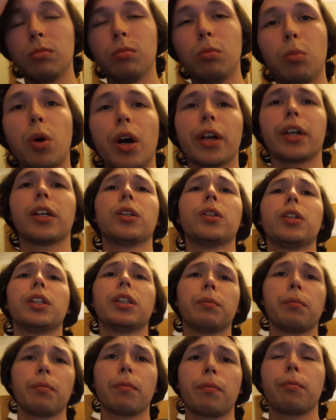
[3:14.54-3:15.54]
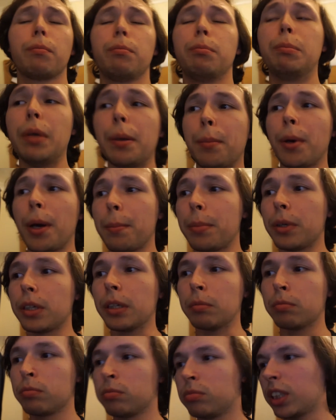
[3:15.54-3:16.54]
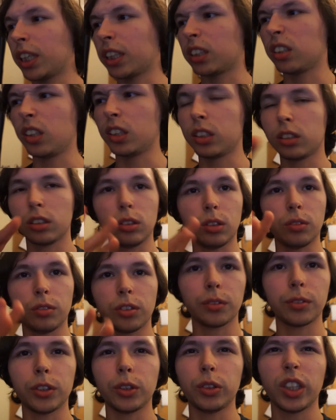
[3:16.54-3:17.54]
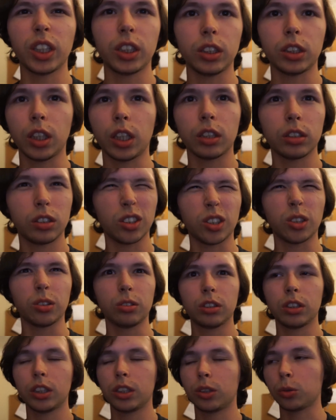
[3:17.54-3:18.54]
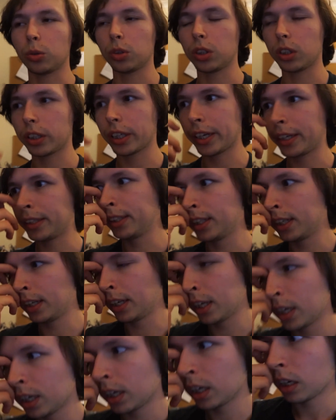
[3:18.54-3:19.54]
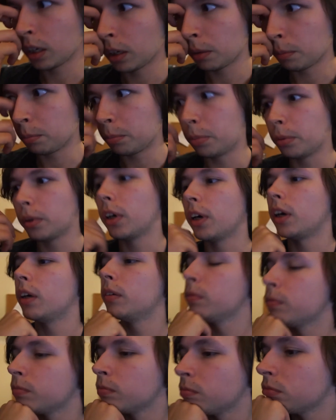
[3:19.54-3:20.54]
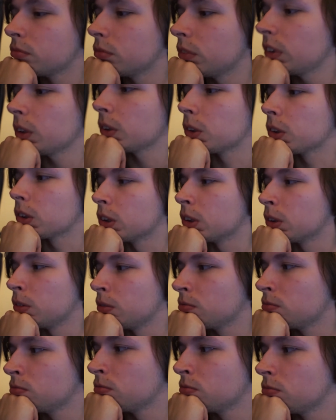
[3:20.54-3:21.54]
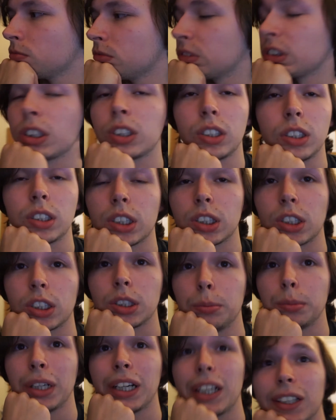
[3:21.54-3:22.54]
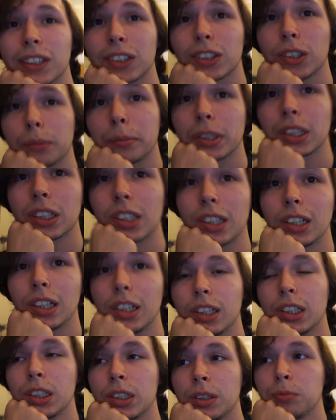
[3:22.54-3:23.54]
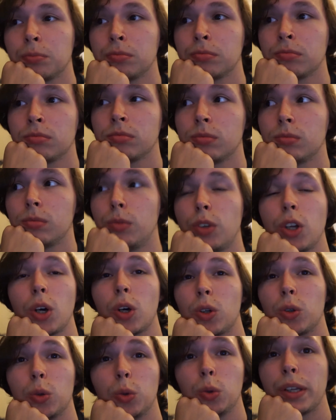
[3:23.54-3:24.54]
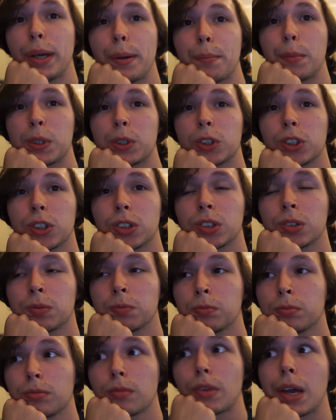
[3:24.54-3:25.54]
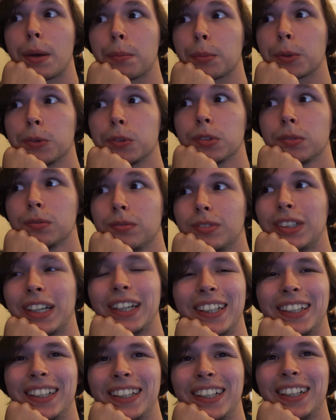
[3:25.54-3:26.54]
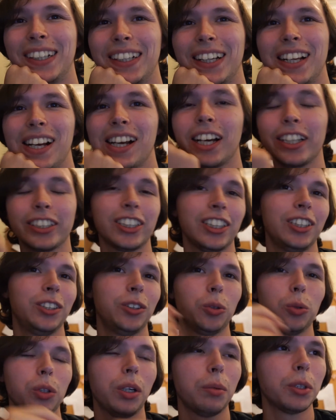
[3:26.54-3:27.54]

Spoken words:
Working on it bit by bit. Deadline's not for a few days yet, so it's all okay. But yeah, so this is essentially my next update. Not all that much has happened. I say not all that